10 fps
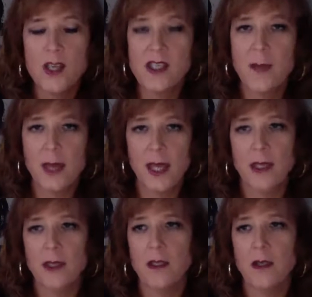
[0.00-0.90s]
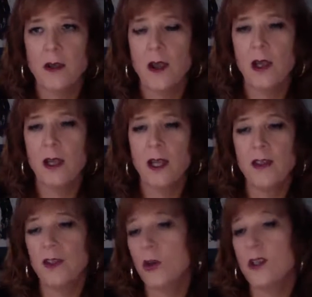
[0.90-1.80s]
I made,
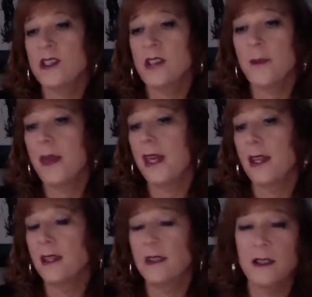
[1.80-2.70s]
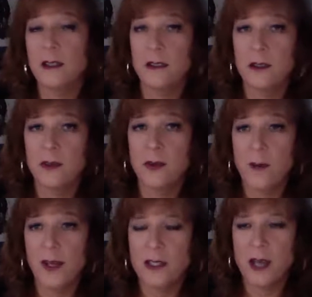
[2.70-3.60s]
and the choices I made throughout
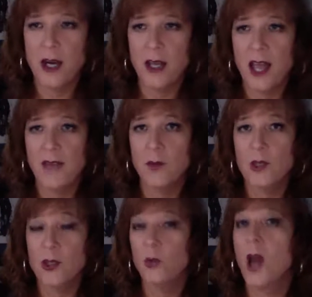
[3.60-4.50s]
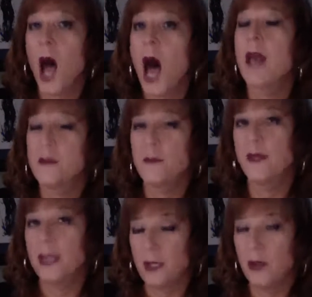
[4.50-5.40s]
my entire life, were to not
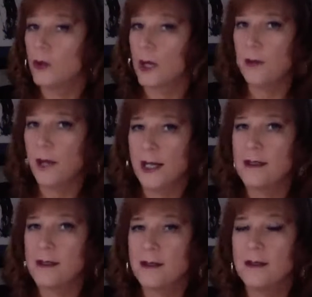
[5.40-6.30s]
be who I was.